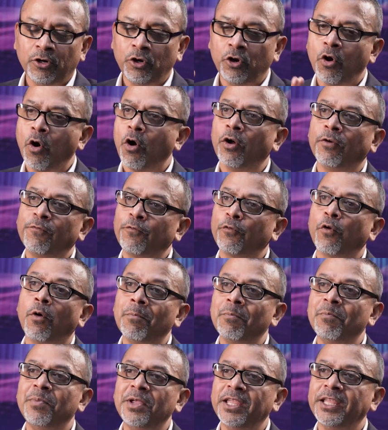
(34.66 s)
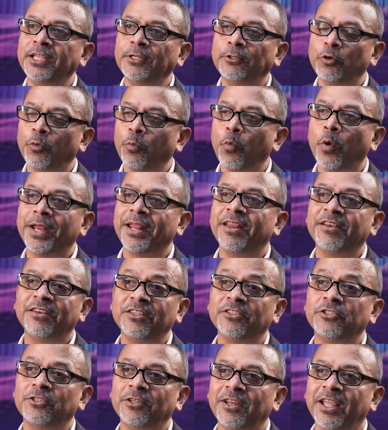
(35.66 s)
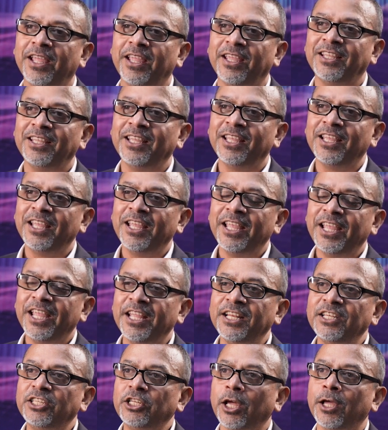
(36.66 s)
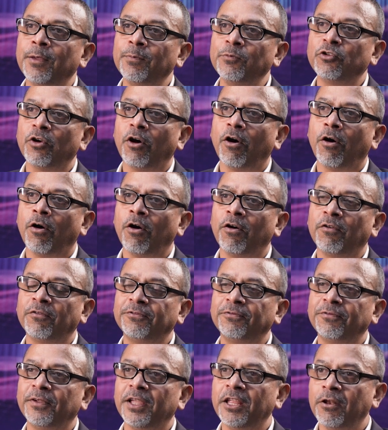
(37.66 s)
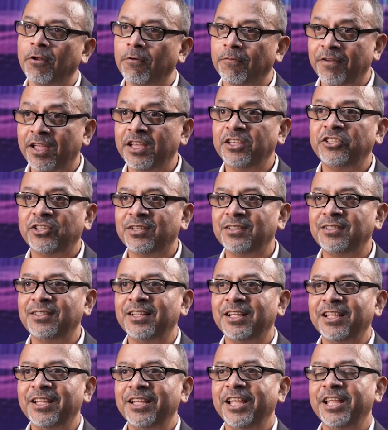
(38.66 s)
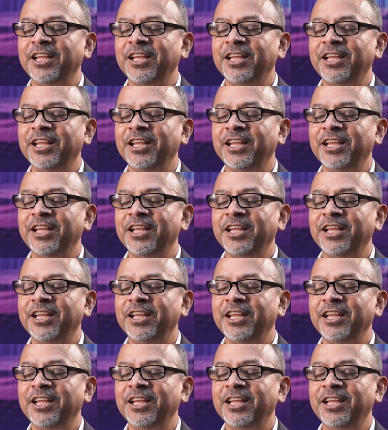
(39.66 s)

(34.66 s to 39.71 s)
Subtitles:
gone from being to where it is today in terms of innovation,